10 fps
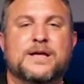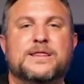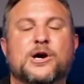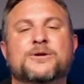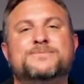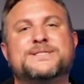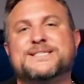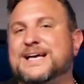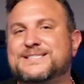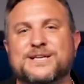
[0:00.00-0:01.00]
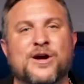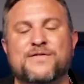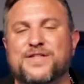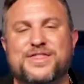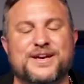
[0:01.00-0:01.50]
They're obsessing
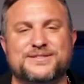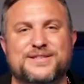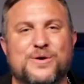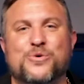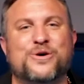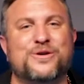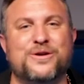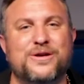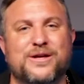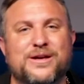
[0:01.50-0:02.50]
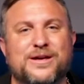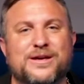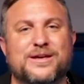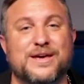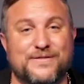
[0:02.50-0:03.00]
over things that weren't
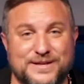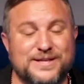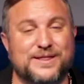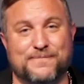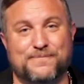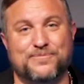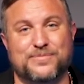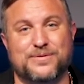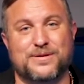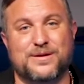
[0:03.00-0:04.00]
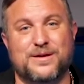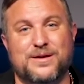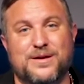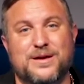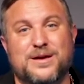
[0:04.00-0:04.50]
given to them.
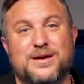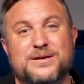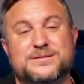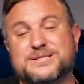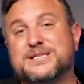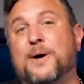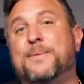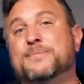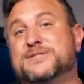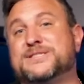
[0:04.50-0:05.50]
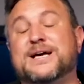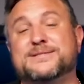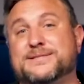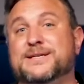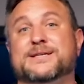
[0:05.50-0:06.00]
Stop
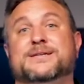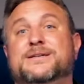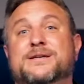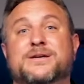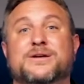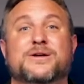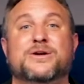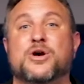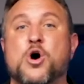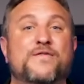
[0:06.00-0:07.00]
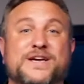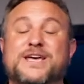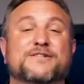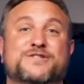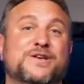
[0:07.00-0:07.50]
obsessing over
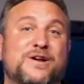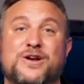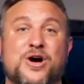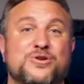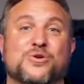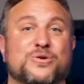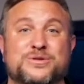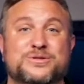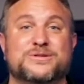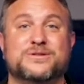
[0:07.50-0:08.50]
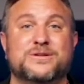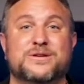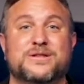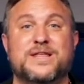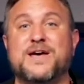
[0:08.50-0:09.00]
gifts that are not yours.
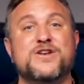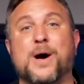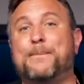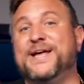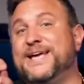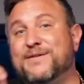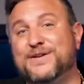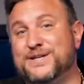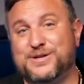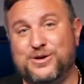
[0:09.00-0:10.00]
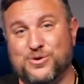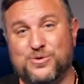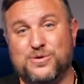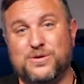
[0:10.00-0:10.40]
They have not been given to you.